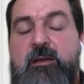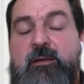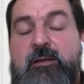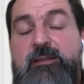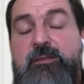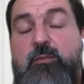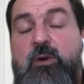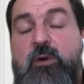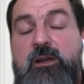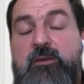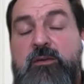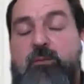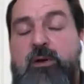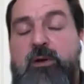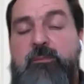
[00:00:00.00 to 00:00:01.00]

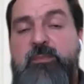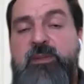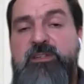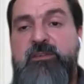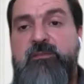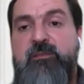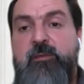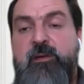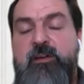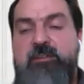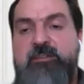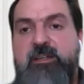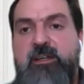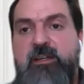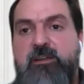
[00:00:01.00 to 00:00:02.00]
one piece of advice
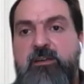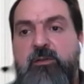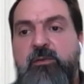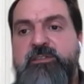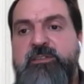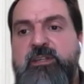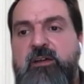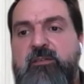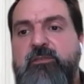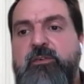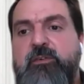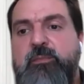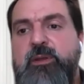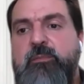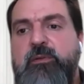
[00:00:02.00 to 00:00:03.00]
that I always have
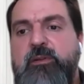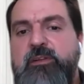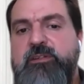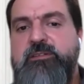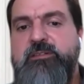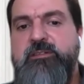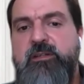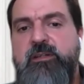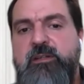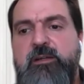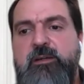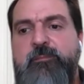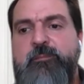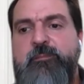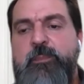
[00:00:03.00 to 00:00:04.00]
for people is
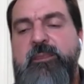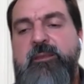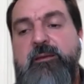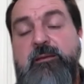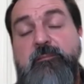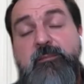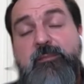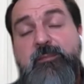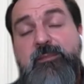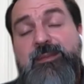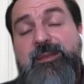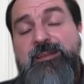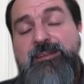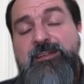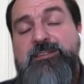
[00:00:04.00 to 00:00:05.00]

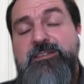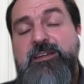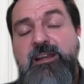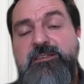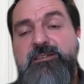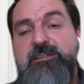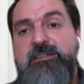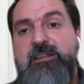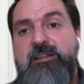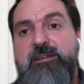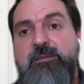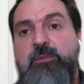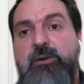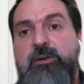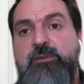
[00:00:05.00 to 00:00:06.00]
the challenge is that the
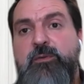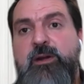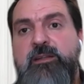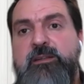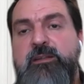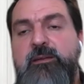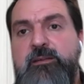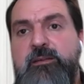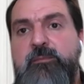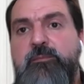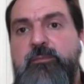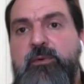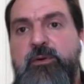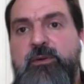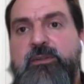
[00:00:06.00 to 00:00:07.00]
more you wait, the
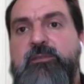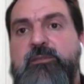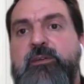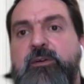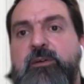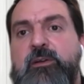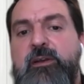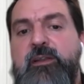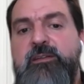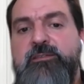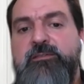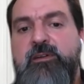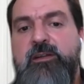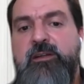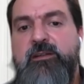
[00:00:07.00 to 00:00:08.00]
more difficult it is,
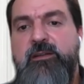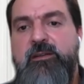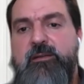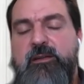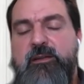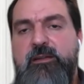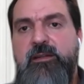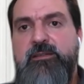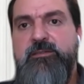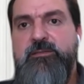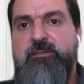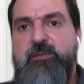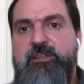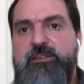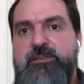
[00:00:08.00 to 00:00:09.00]
right?
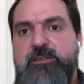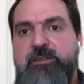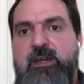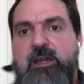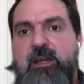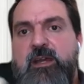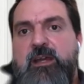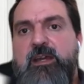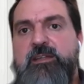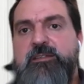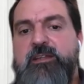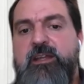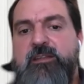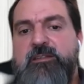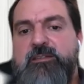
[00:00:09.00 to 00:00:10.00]

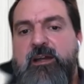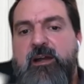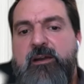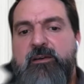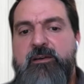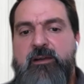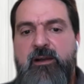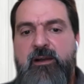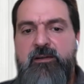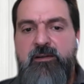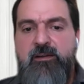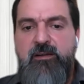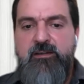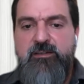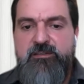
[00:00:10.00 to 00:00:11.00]
It gets harder and
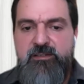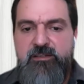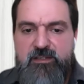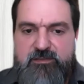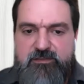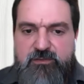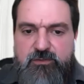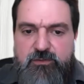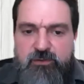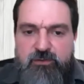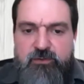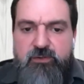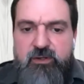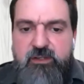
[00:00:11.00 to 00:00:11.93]
harder as you